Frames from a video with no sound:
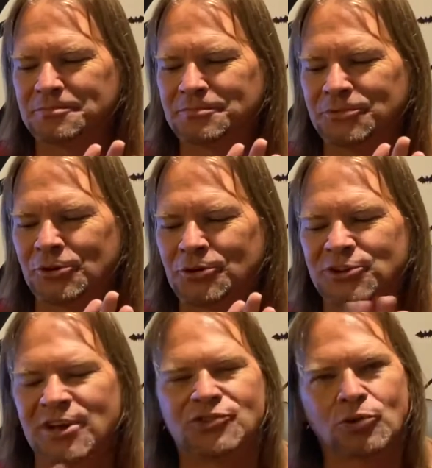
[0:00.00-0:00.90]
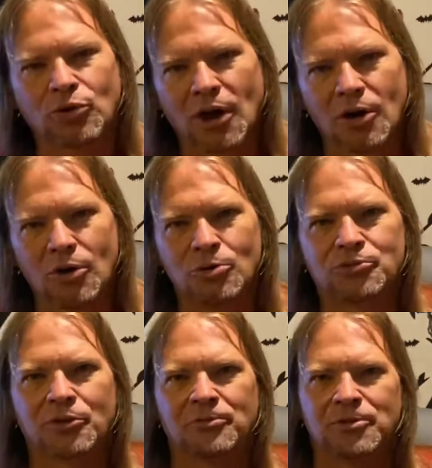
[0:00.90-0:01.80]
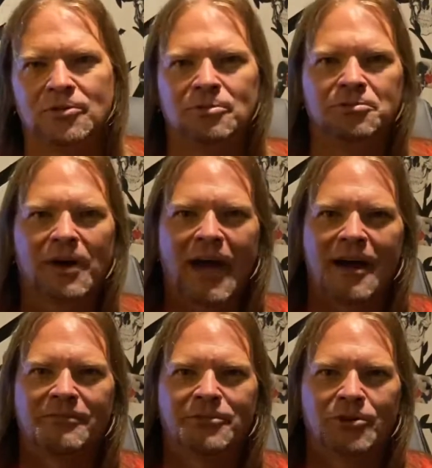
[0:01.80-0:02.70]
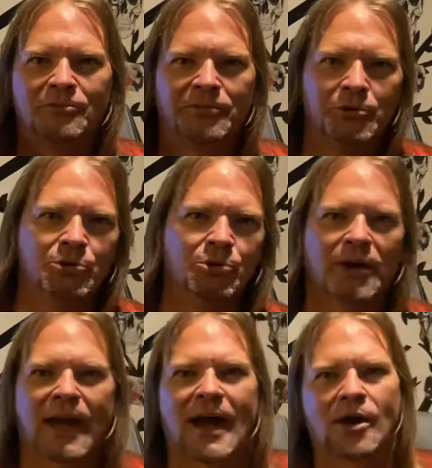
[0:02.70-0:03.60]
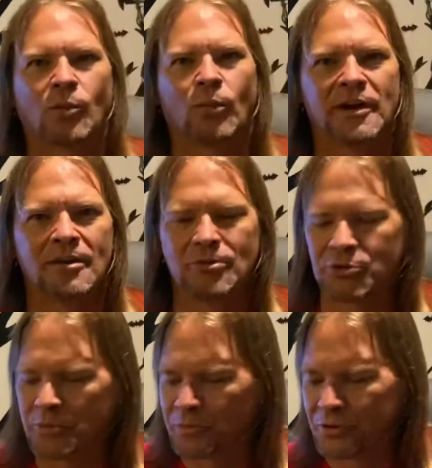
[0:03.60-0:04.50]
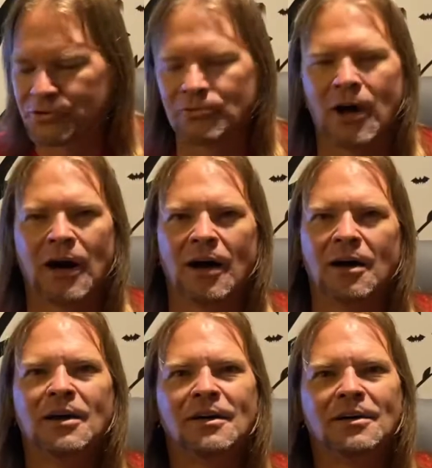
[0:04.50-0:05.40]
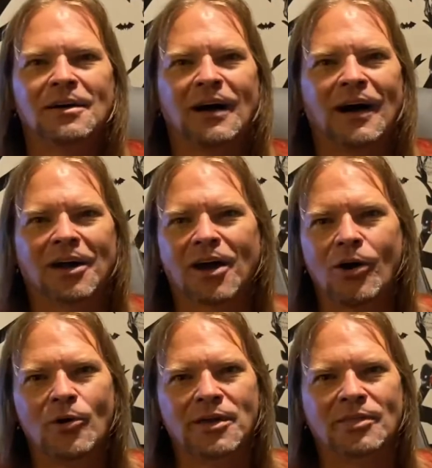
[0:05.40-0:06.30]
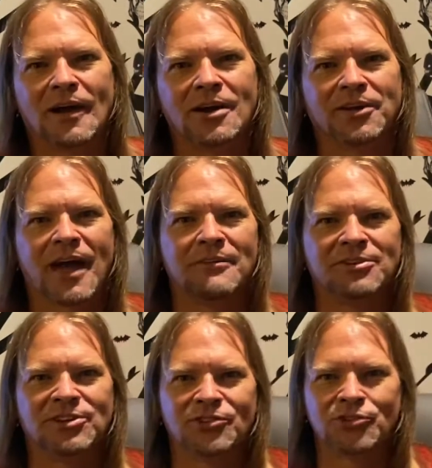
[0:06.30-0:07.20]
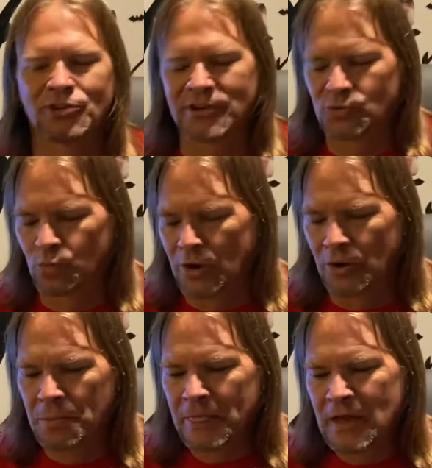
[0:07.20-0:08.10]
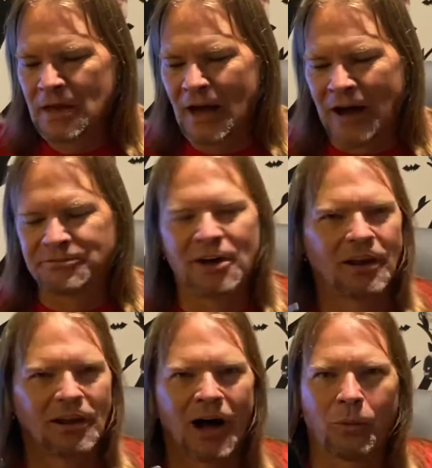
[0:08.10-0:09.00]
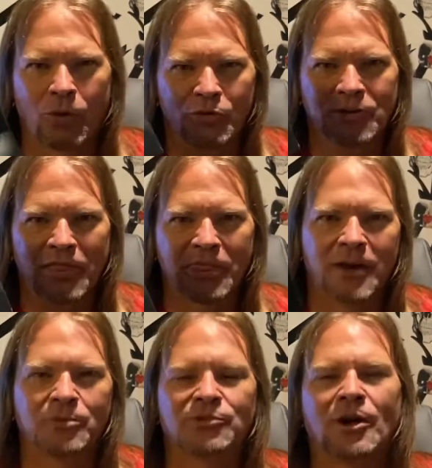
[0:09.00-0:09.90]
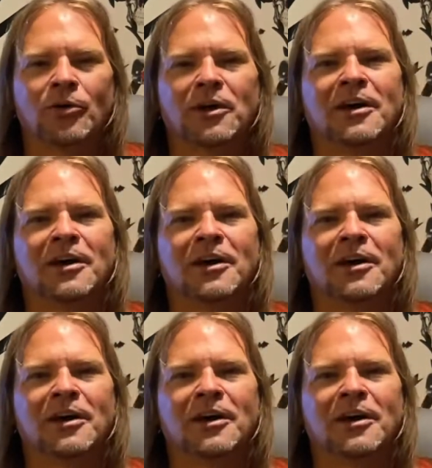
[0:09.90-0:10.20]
your digital code, so if you have your Voodoo account or whatever, you can put your code in there and you can have it digitally as well. I've done a lot worse. I thought it was an okay